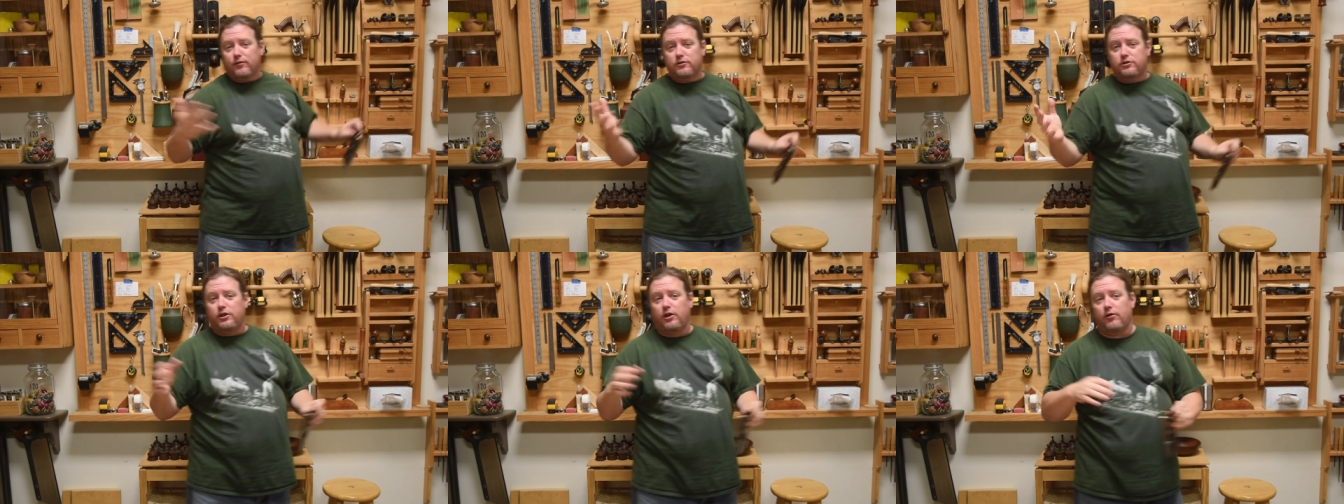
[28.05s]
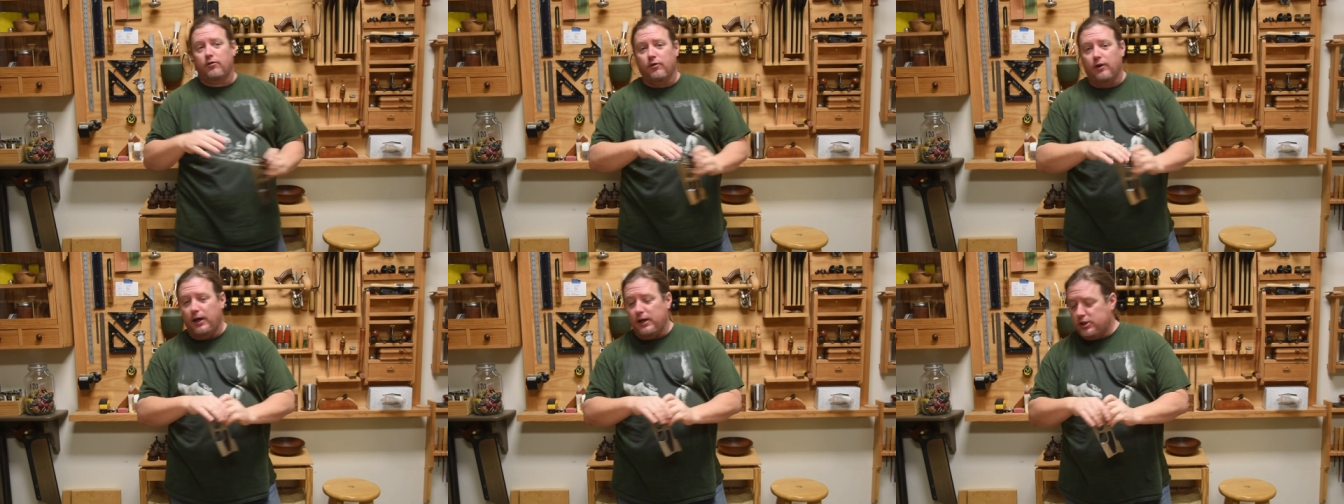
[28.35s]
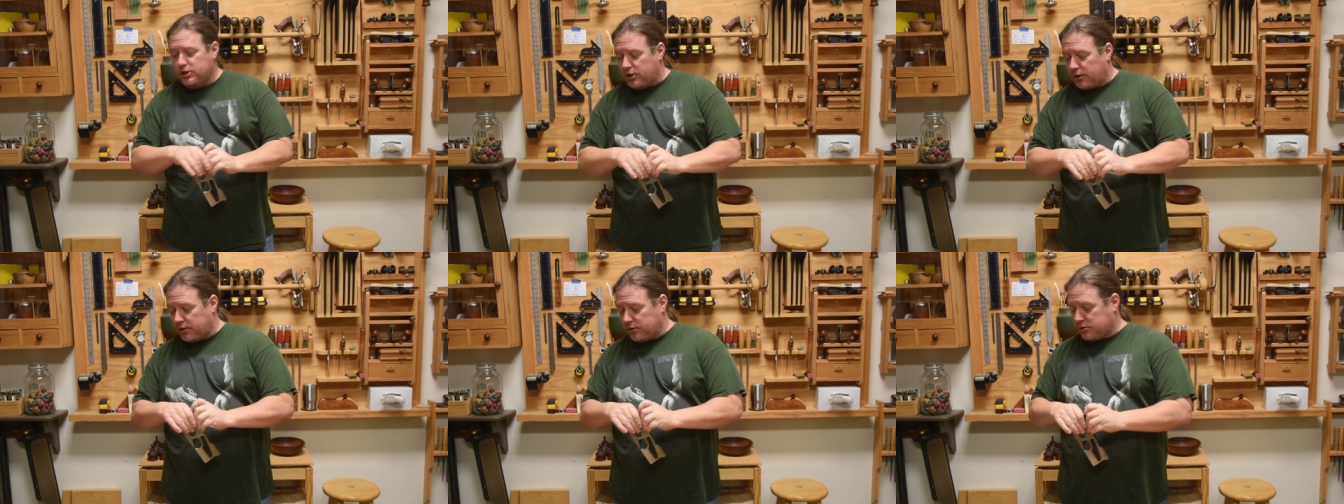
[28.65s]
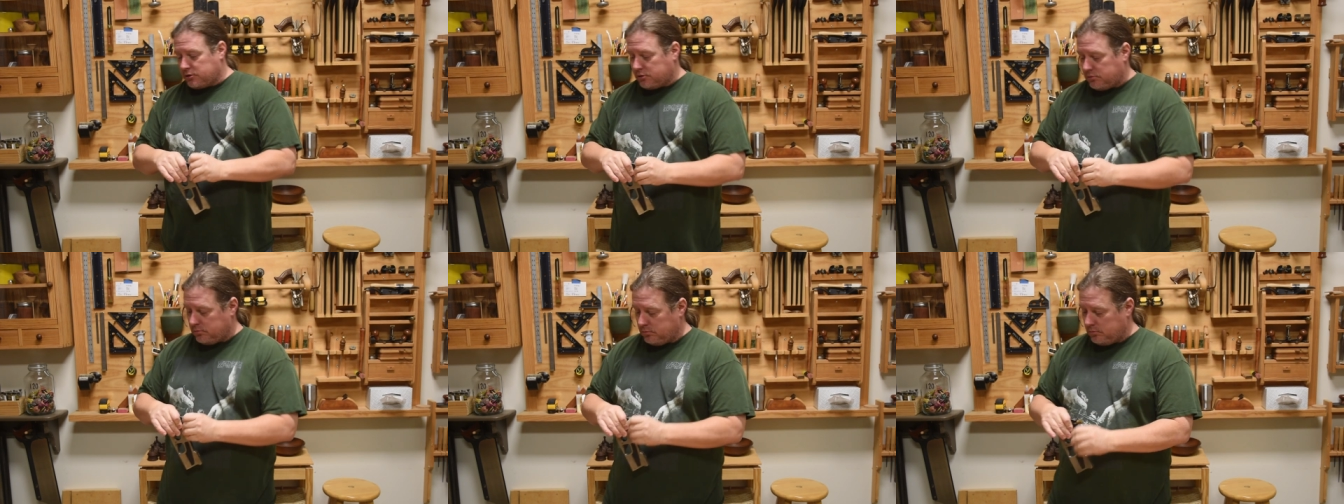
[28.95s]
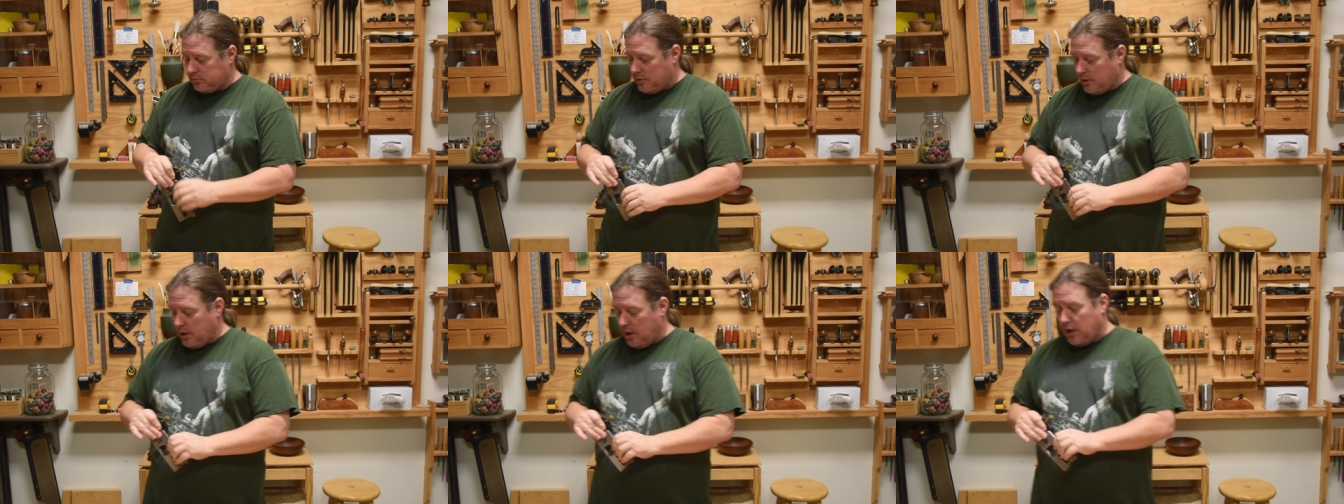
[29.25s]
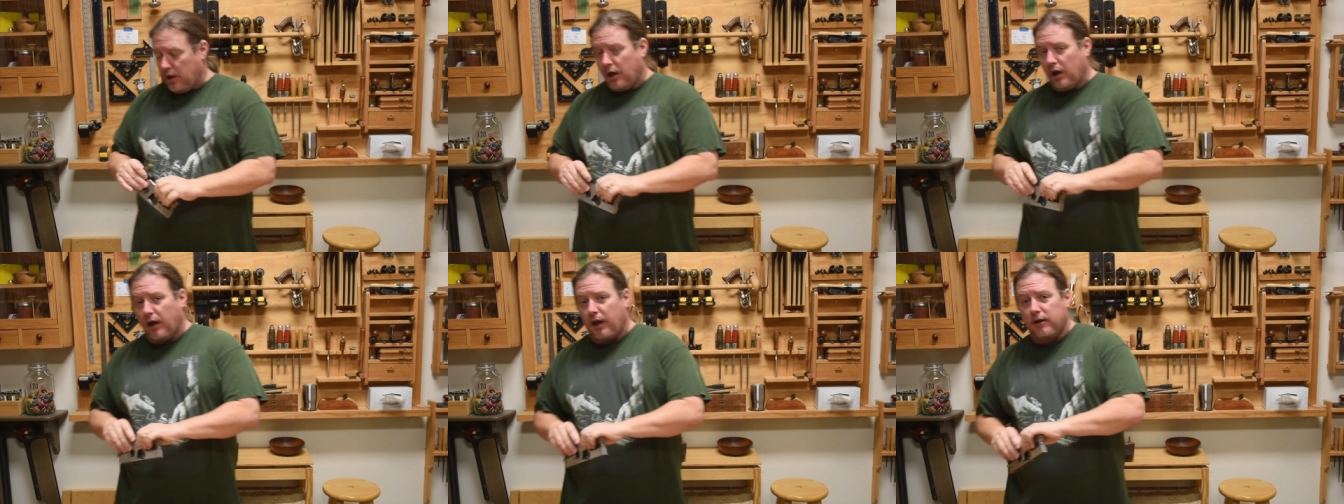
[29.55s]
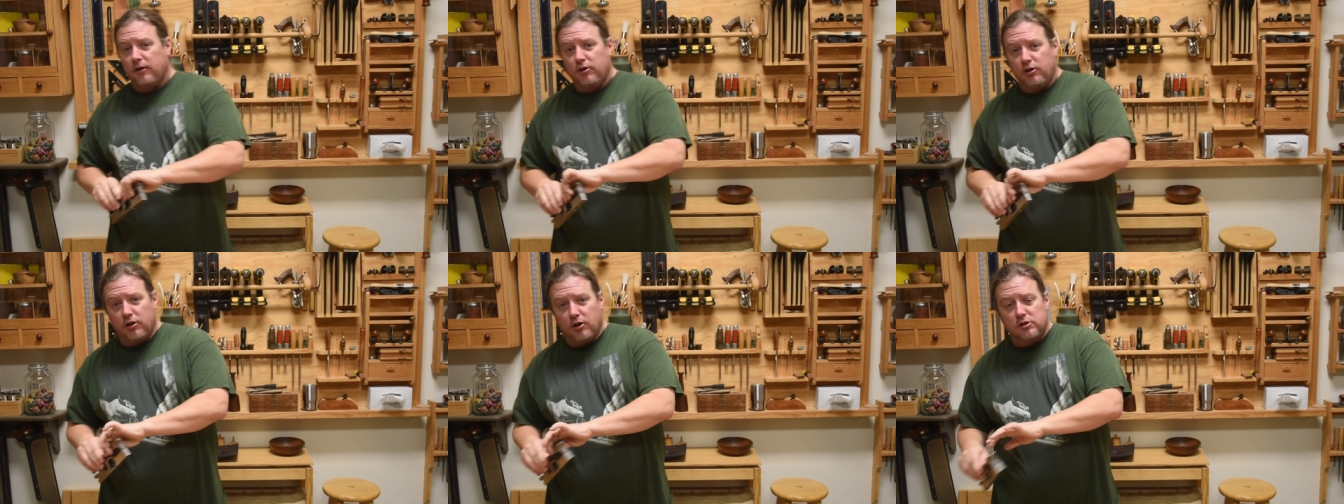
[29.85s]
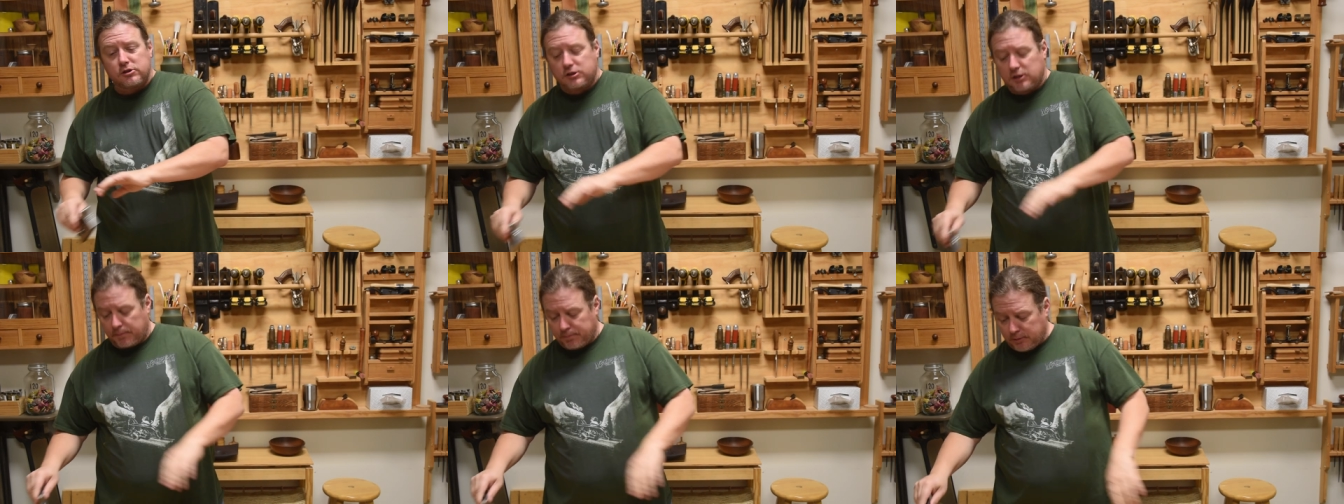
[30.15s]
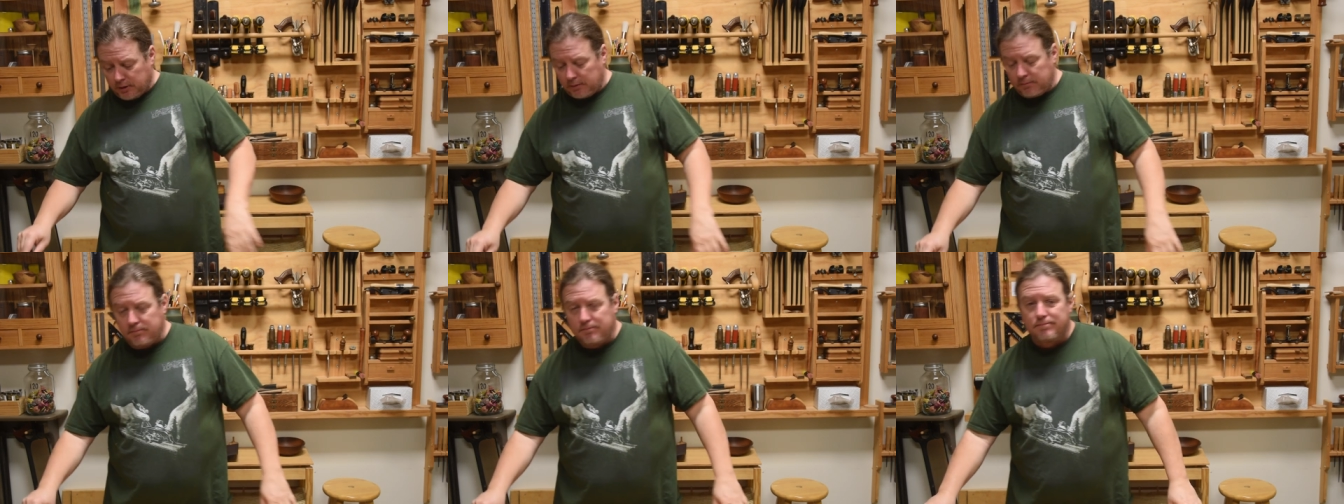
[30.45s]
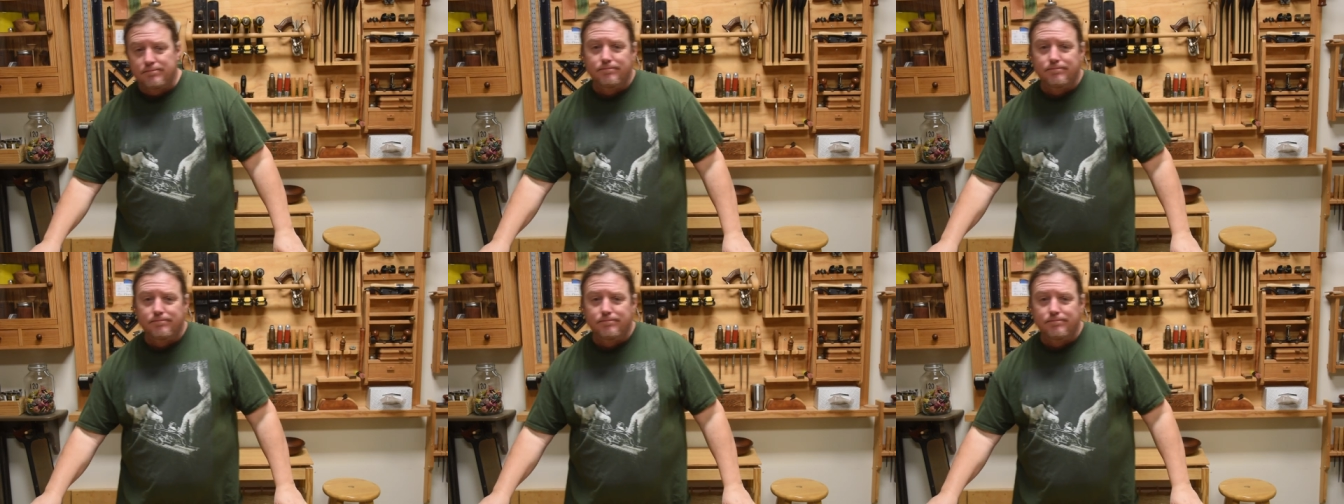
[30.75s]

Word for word: for generations. And you know something?